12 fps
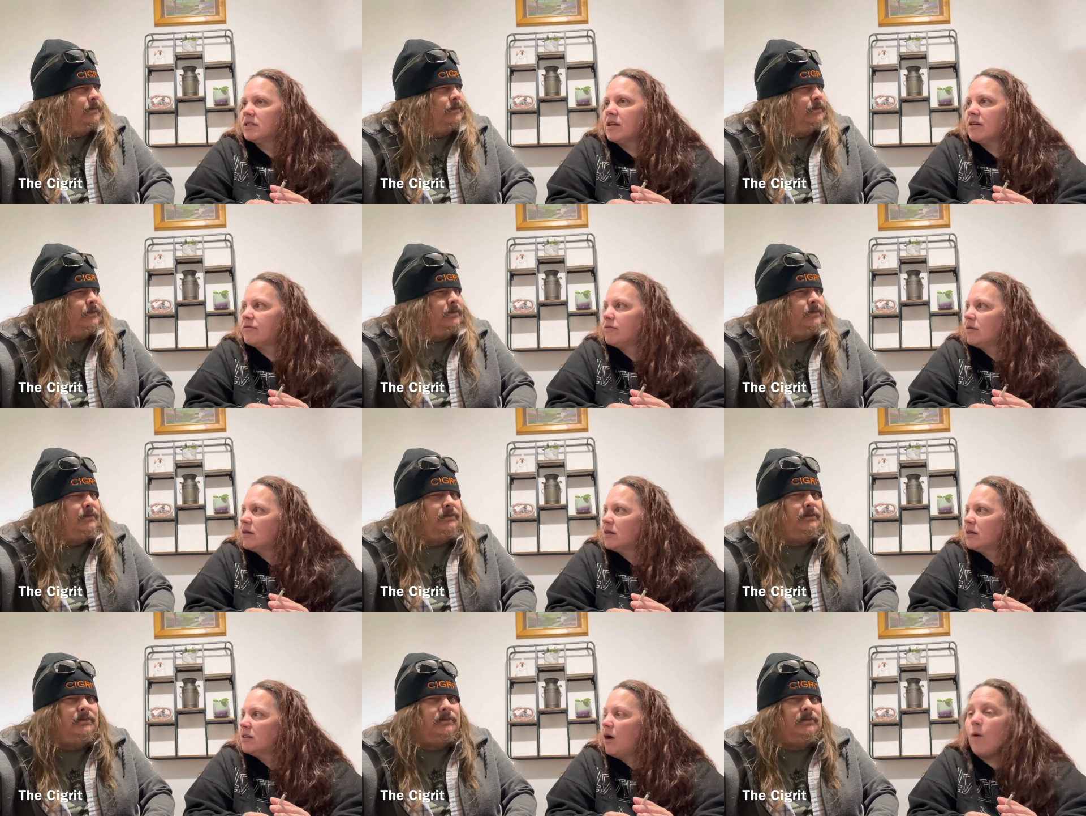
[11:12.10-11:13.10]
Speaker 1: there for?
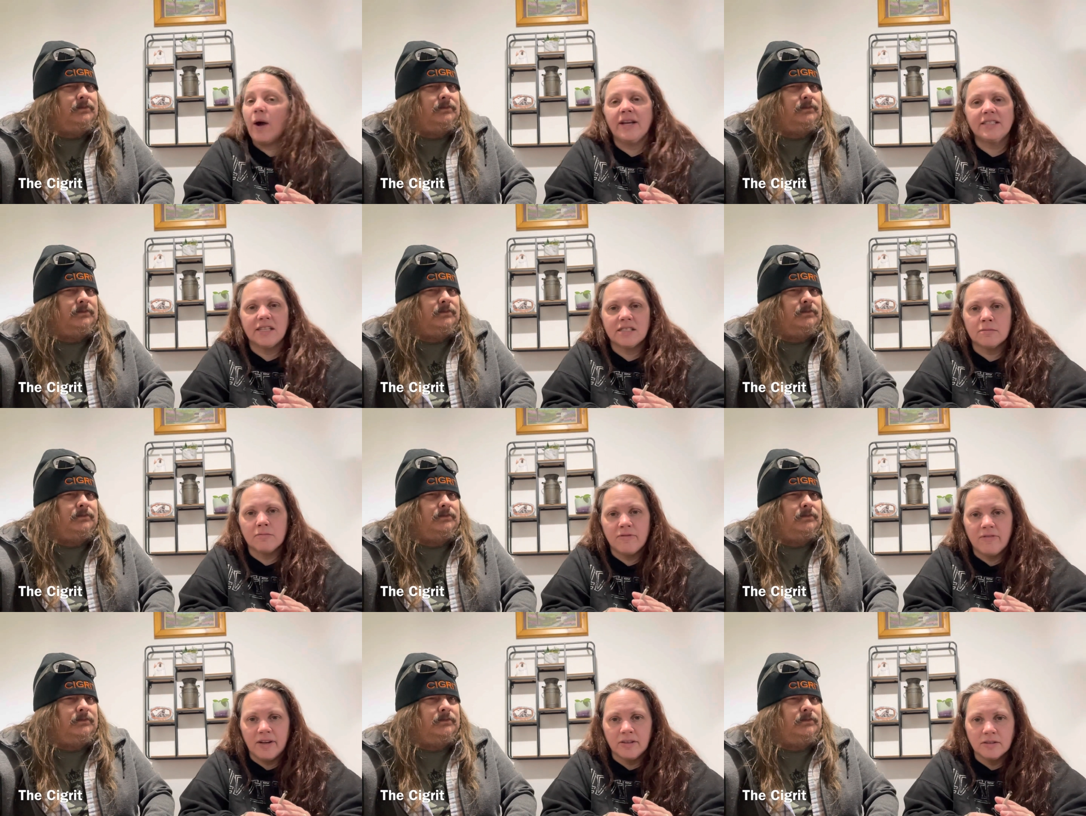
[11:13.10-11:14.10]
Oh, I had to get some
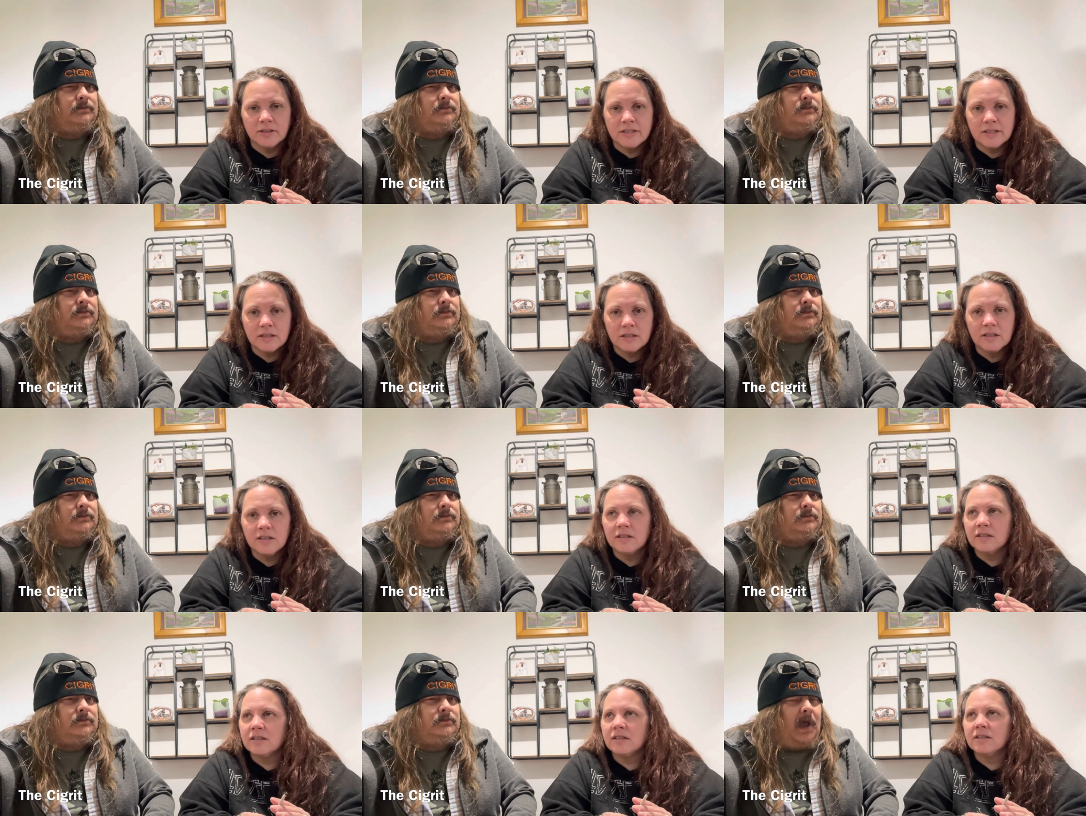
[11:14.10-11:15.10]
funnels.
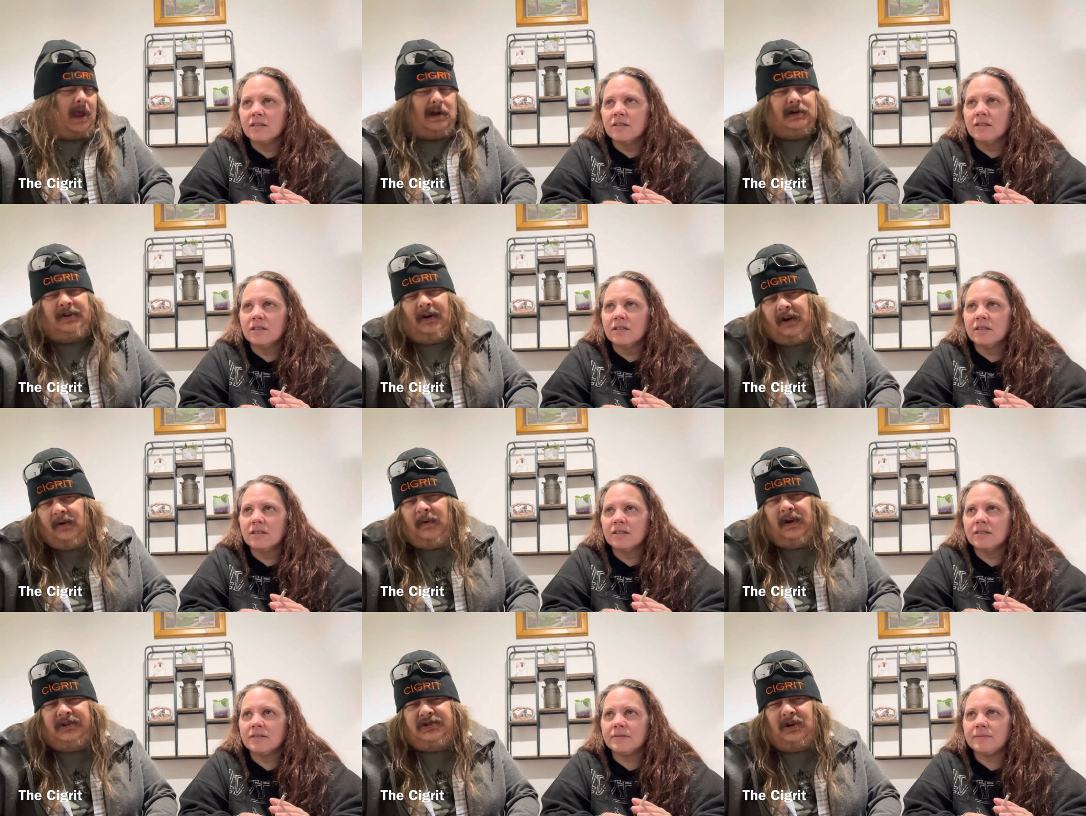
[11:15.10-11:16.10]
Speaker 2: Donna
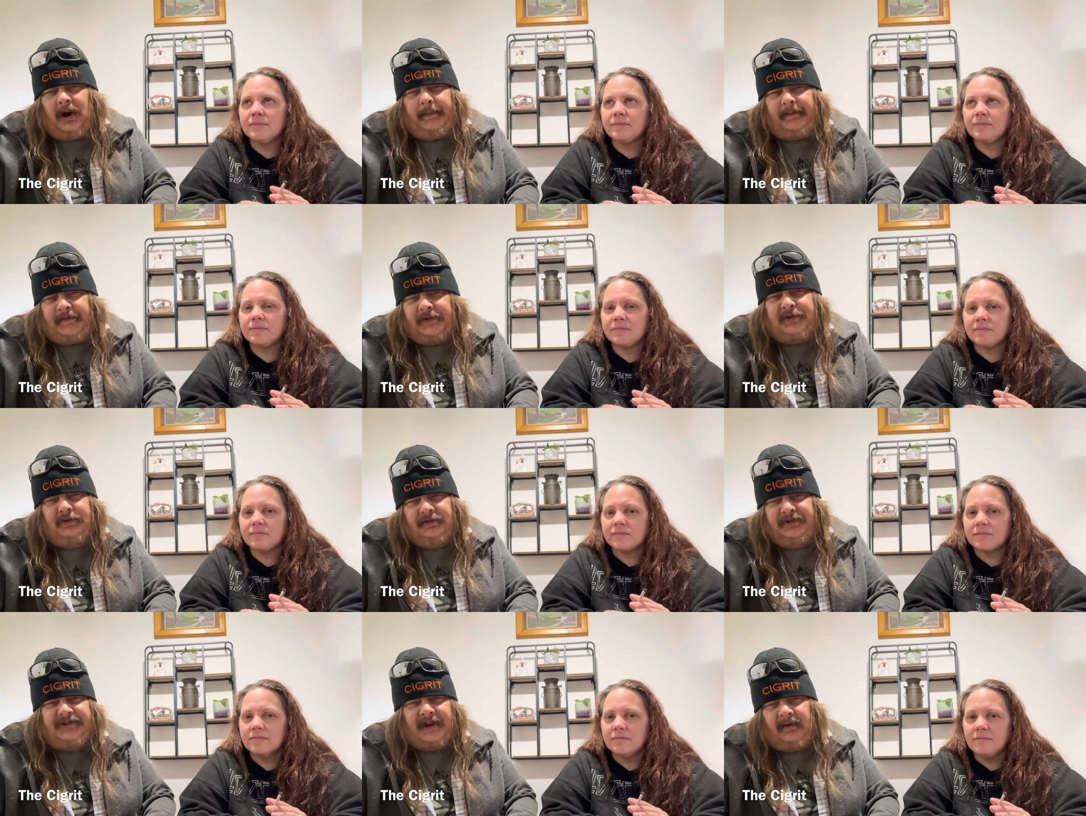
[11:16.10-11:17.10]
went shopping for
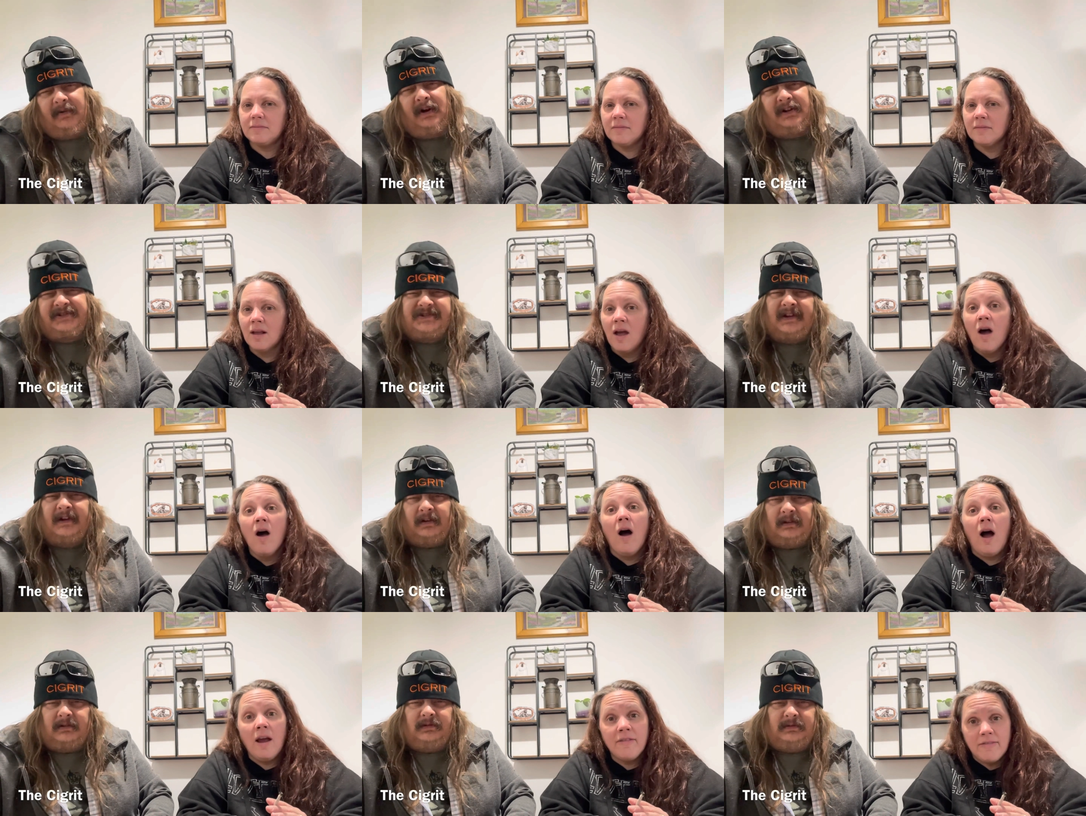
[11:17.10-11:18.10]
tools that were on sale.
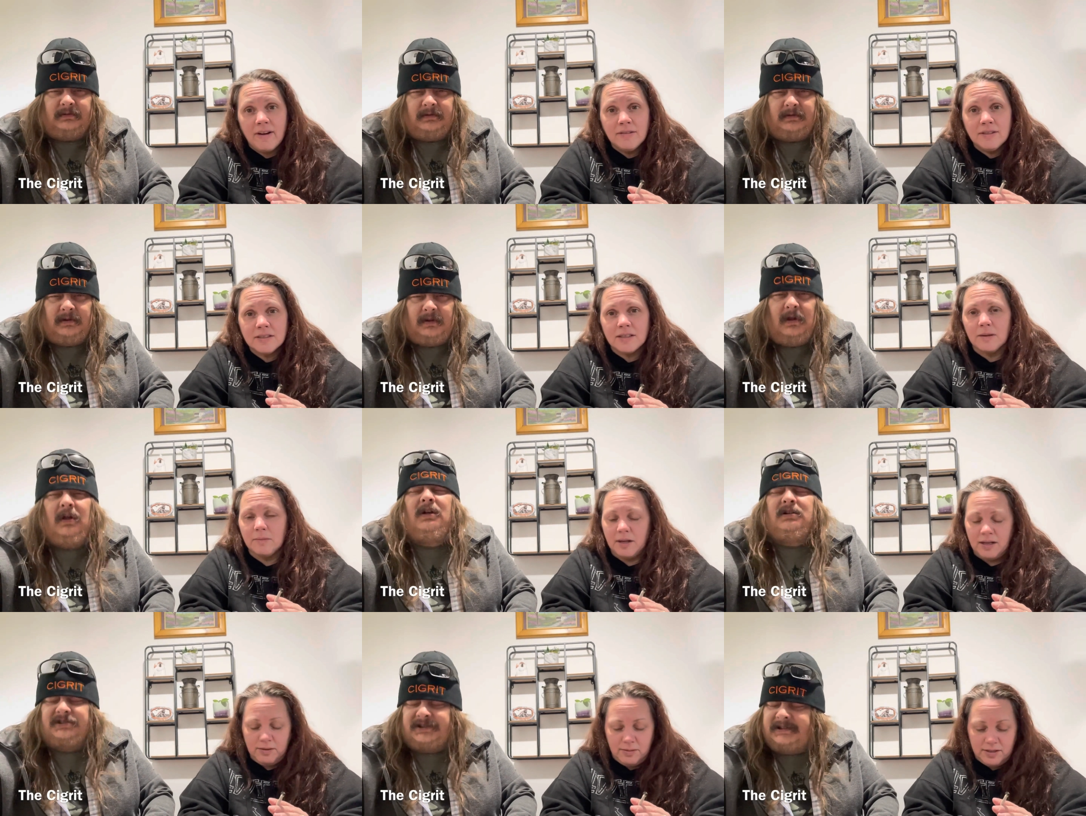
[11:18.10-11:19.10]
I
Speaker 1: found some.
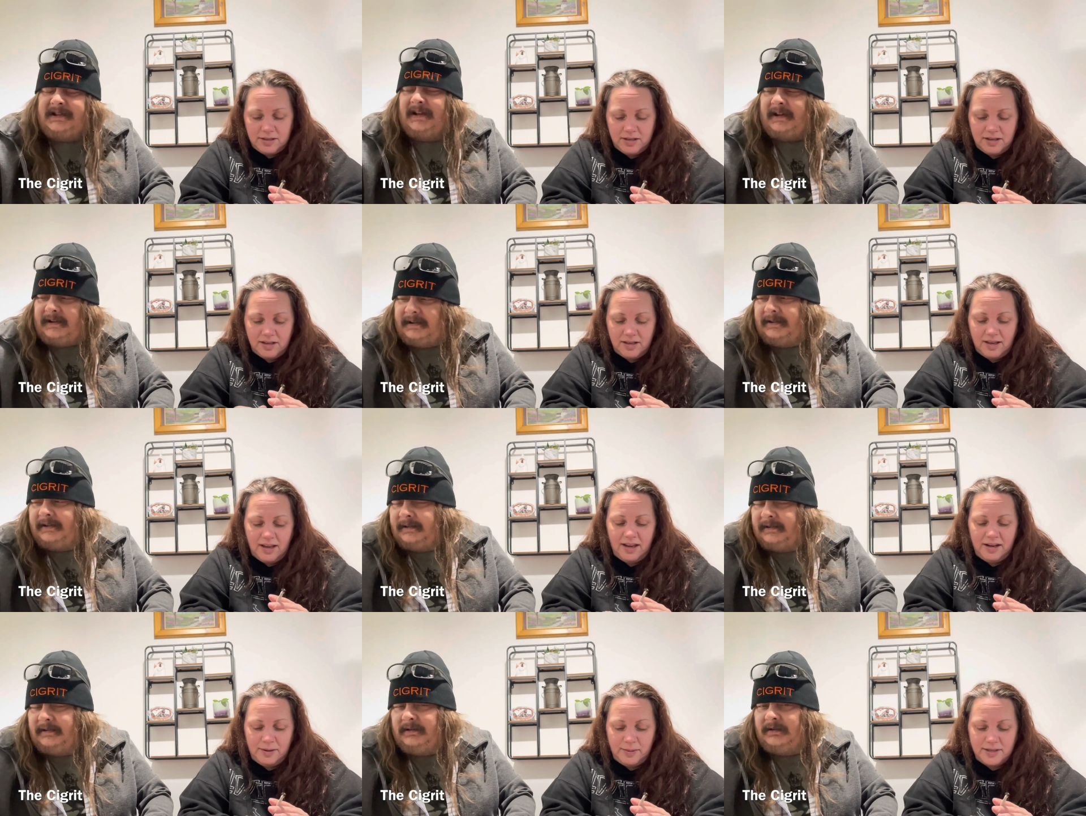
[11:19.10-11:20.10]
Anyway, she did.
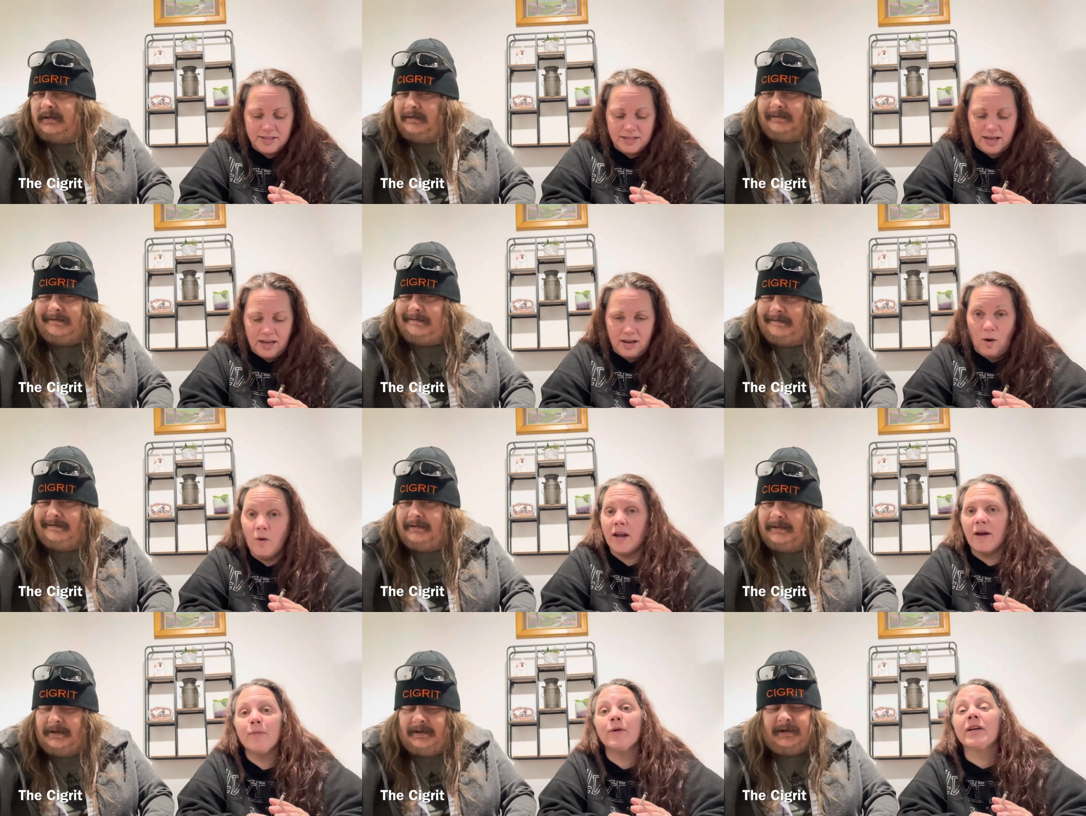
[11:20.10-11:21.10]
Anyways, eh, oh yeah, we are